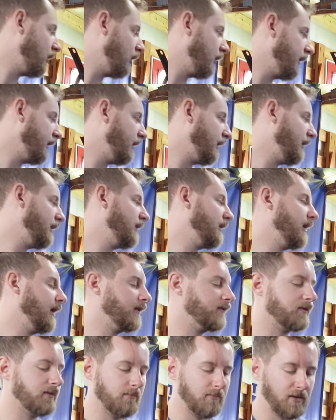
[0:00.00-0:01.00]
on it and then
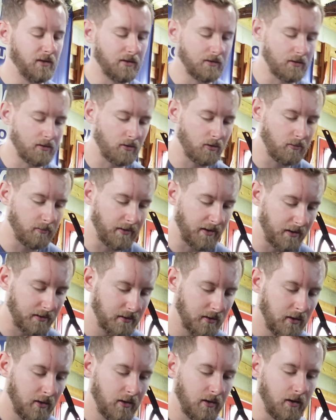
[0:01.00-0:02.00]
have to immediately go back.
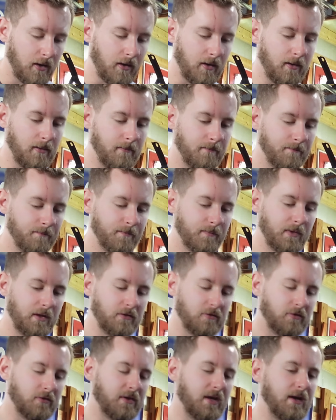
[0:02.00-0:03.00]

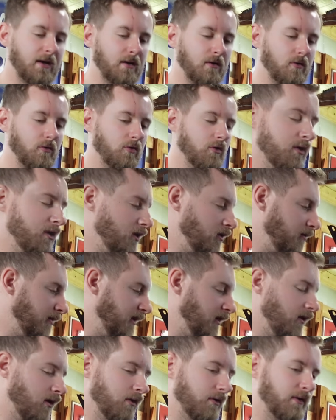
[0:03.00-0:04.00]
It's just taking a little
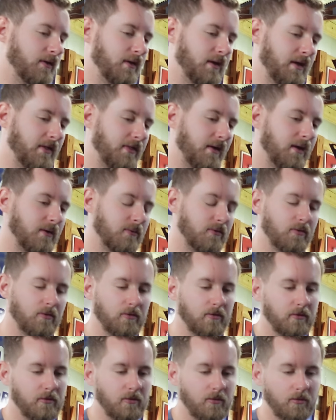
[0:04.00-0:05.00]
bit longer than I thought it was
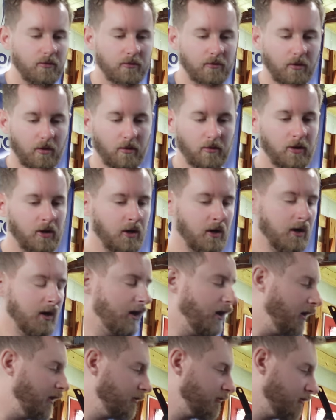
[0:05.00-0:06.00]
going to. So
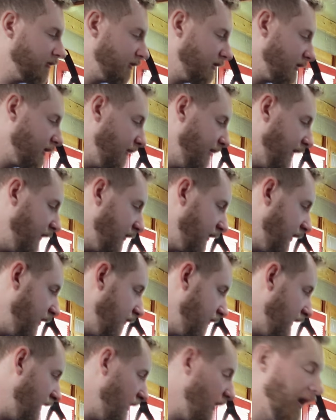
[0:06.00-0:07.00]
she's gonna come out and
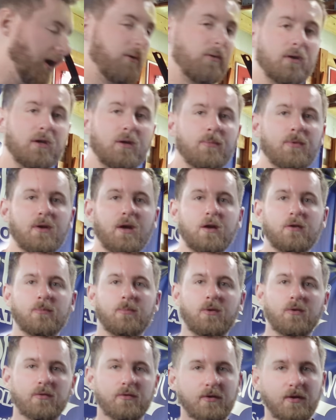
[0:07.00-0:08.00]
help me. I will keep you guys
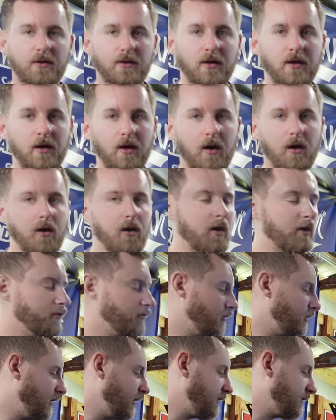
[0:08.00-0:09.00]
posted. I'll
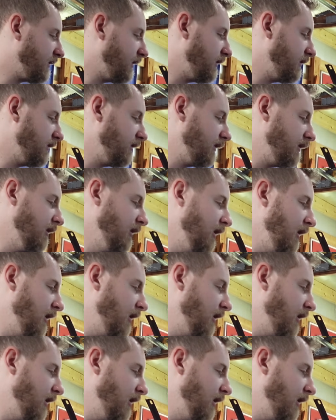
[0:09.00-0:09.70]
show you guys kind of the